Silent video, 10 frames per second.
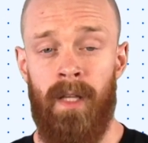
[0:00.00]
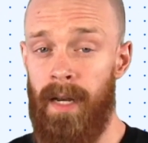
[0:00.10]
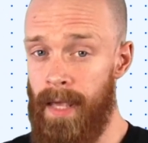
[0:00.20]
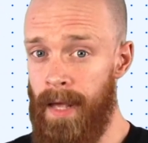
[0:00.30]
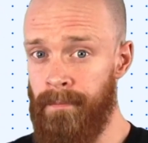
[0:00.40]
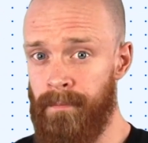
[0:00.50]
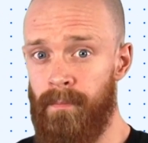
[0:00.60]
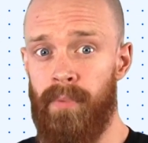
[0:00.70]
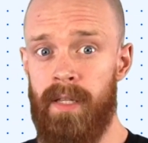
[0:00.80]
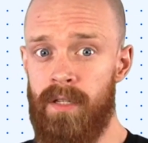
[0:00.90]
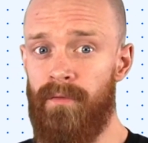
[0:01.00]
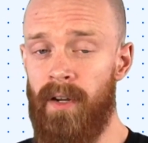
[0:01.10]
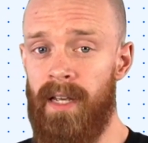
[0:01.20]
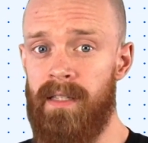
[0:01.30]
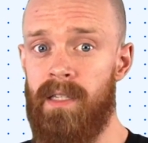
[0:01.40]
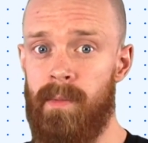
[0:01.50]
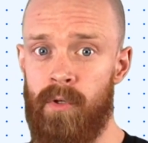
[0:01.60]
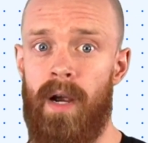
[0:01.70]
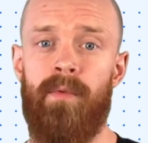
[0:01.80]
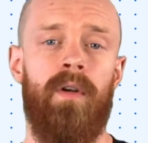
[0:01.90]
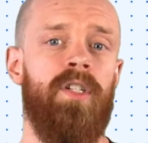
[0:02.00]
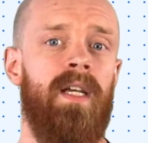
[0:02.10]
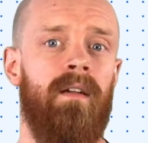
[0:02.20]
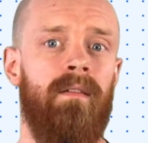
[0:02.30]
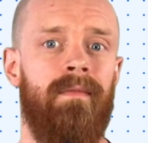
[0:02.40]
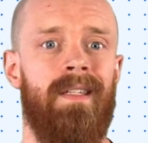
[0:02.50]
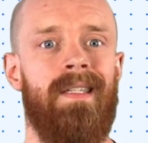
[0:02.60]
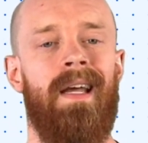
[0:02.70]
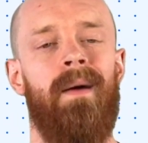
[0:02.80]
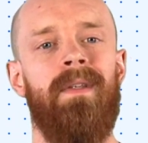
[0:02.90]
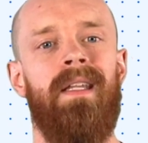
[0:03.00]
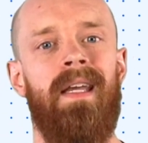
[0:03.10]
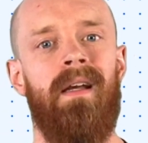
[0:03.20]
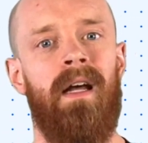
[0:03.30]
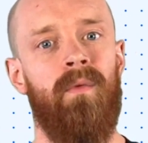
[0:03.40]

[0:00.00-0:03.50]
And again, please don't forget to subscribe to our channel to stay up to date